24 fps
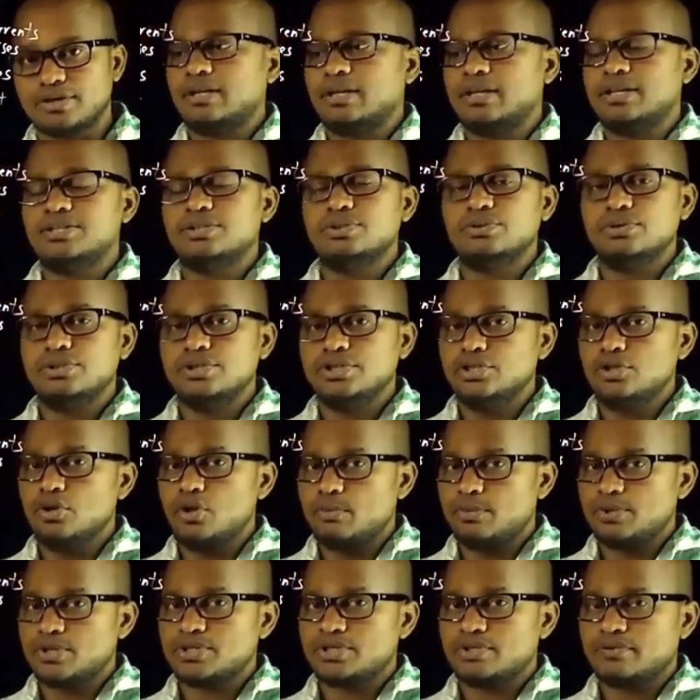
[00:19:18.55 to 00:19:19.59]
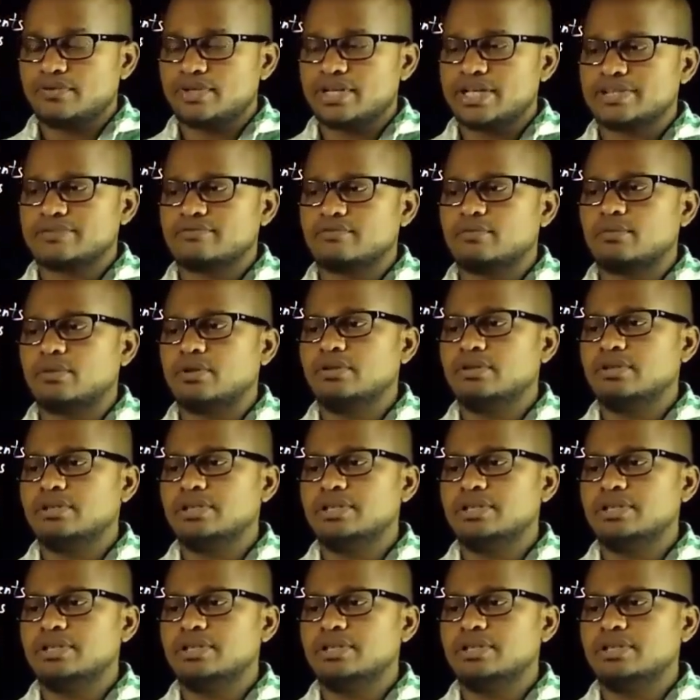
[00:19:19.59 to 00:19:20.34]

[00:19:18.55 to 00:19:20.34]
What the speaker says: and during the operation of transformer,